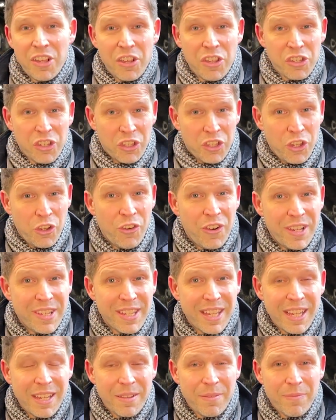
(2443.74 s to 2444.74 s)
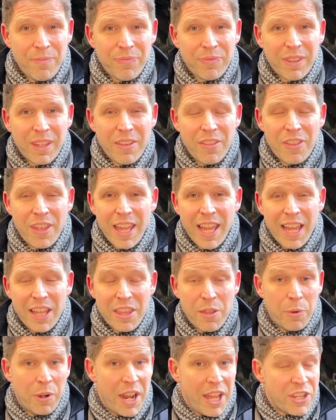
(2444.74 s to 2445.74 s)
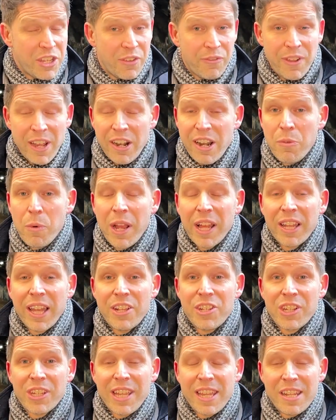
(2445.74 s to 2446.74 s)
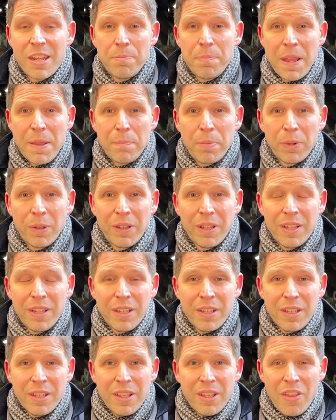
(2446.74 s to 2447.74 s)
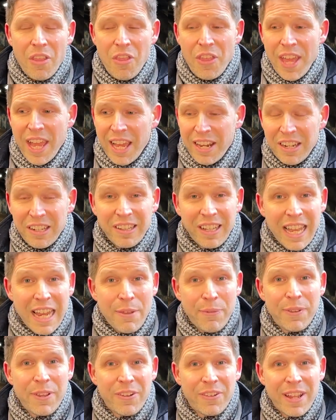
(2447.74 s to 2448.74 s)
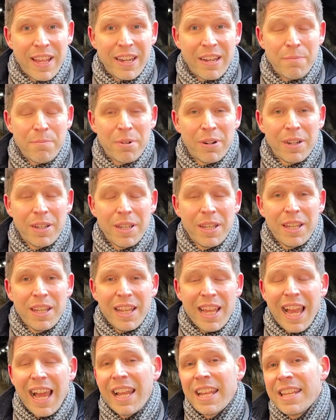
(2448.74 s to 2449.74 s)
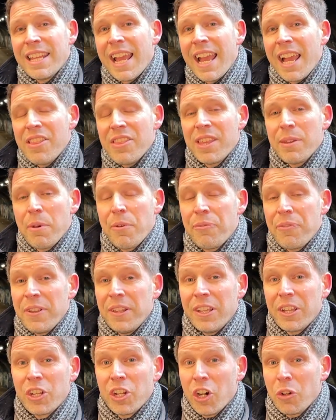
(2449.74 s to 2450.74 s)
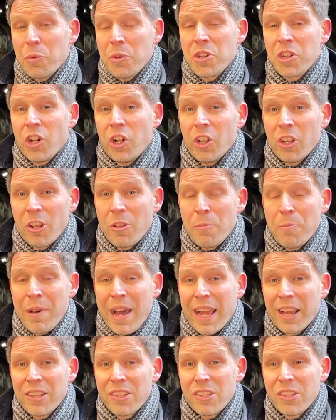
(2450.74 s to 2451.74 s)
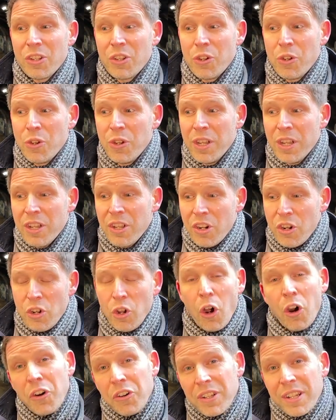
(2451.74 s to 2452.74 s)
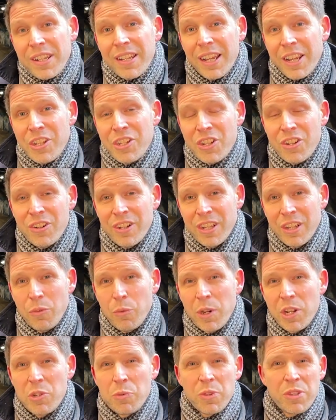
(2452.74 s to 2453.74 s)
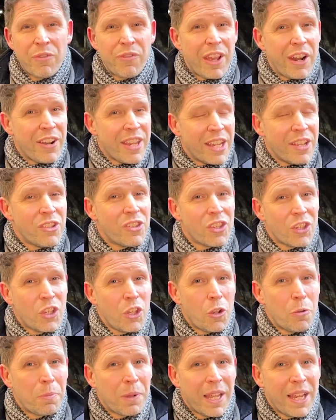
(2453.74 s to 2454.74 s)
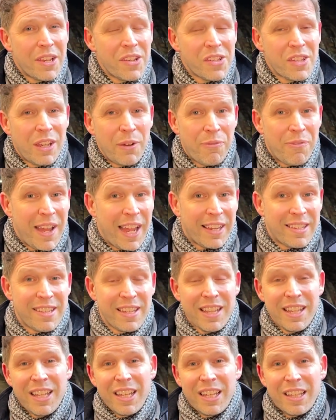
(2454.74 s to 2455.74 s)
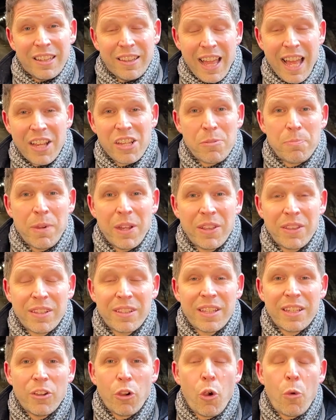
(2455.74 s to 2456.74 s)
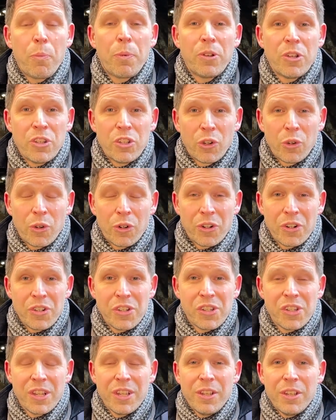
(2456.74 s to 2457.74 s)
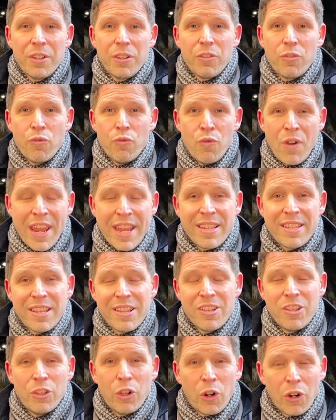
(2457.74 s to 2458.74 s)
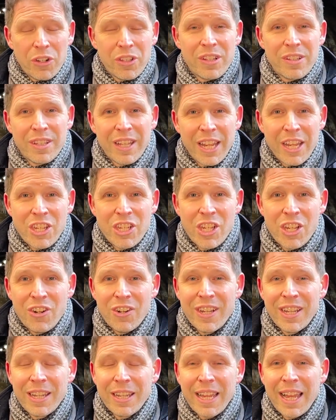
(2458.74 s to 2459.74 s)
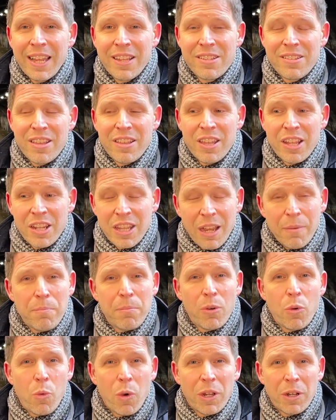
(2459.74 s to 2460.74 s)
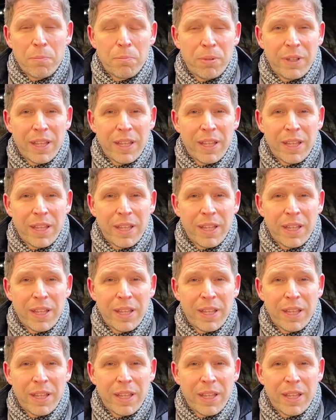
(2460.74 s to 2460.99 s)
security. They were very well-educated people. They had a life here in Edinburgh. And yet they were feeling God was calling them back to northern Nigeria, which was a very insecure place. In fact, last month, Open Doors rated northern Nigeria as the number one